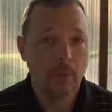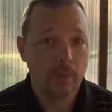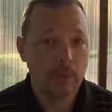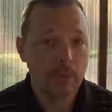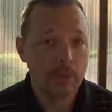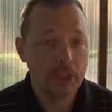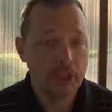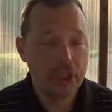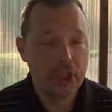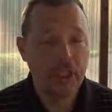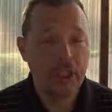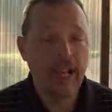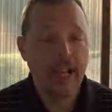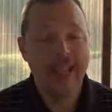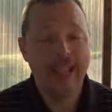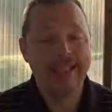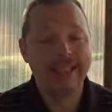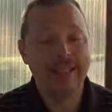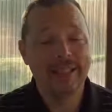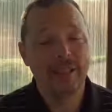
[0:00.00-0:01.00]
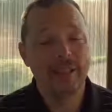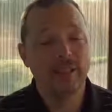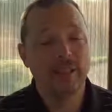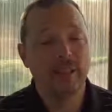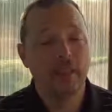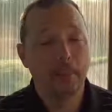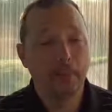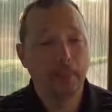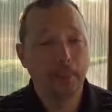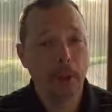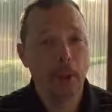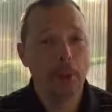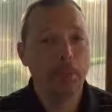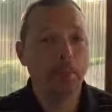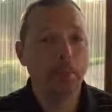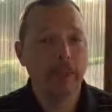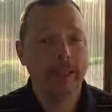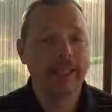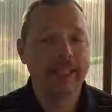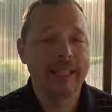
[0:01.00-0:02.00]
Well, she has
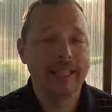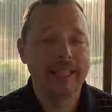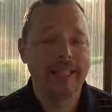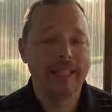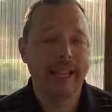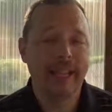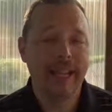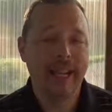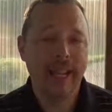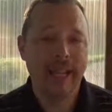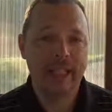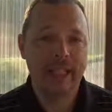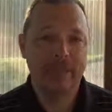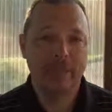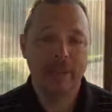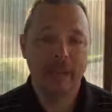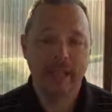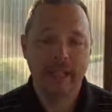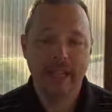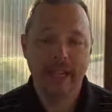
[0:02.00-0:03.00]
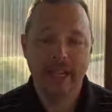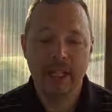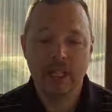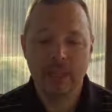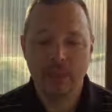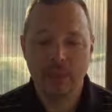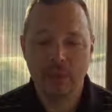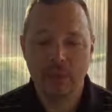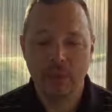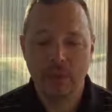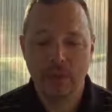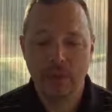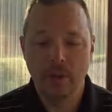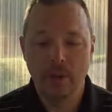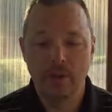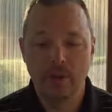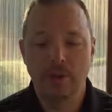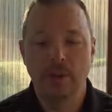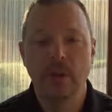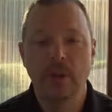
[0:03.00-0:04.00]
appropriately set expectations with
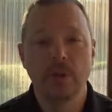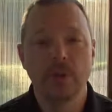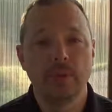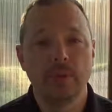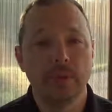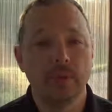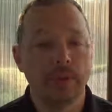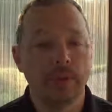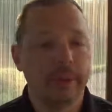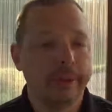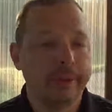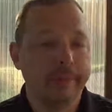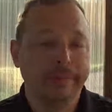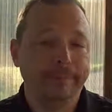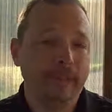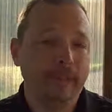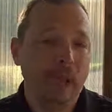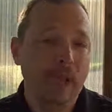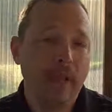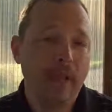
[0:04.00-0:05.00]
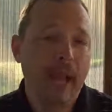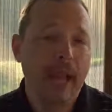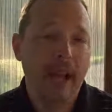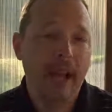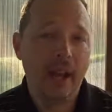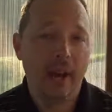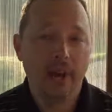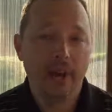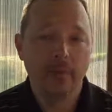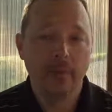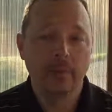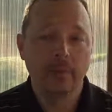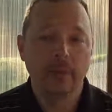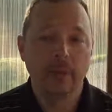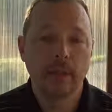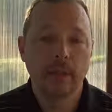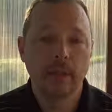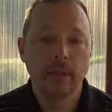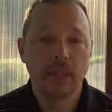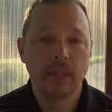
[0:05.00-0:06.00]
those folks on how
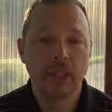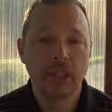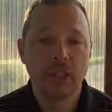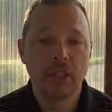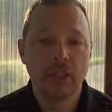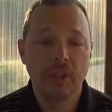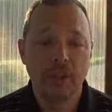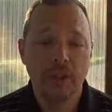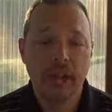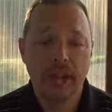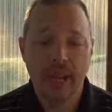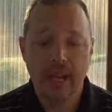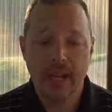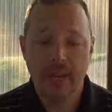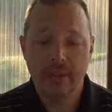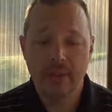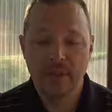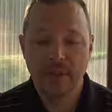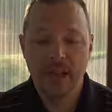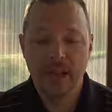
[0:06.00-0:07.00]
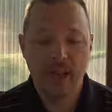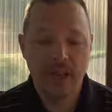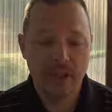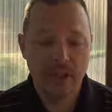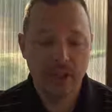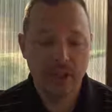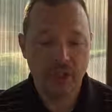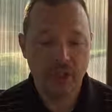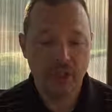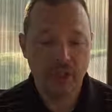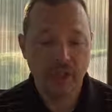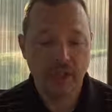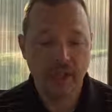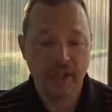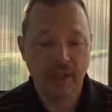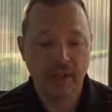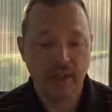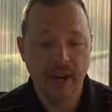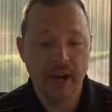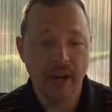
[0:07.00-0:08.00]
uh, she's going to answer and how she's going to
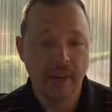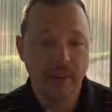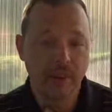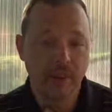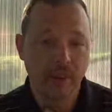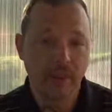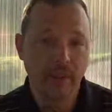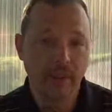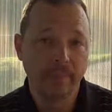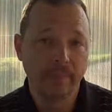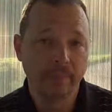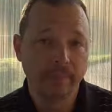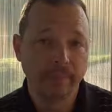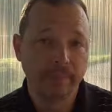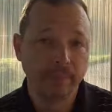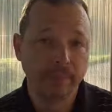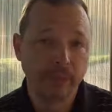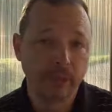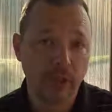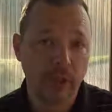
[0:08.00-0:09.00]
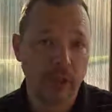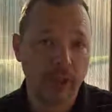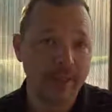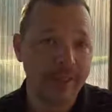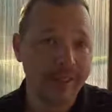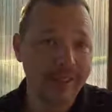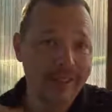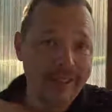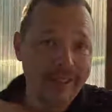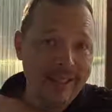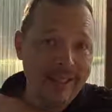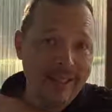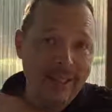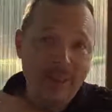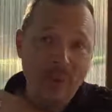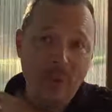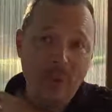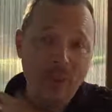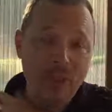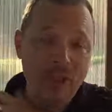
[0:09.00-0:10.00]
interact with them, right?
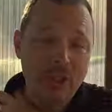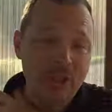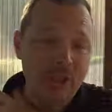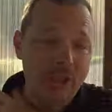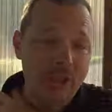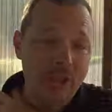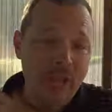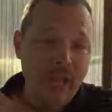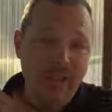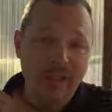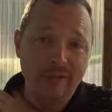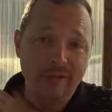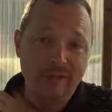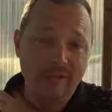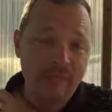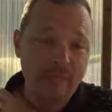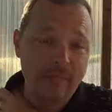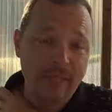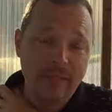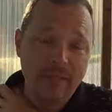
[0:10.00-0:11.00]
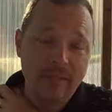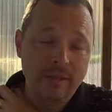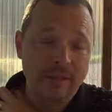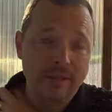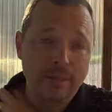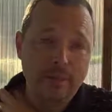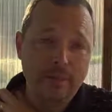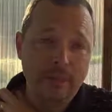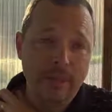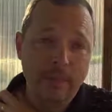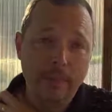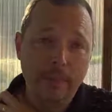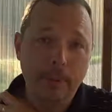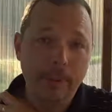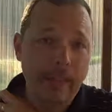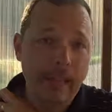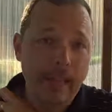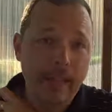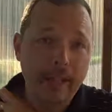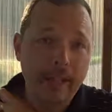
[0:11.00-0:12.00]
And once you do that, I mean,
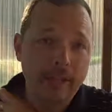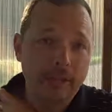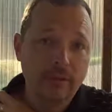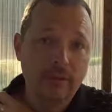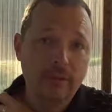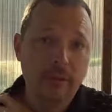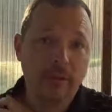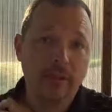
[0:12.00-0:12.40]
people get it.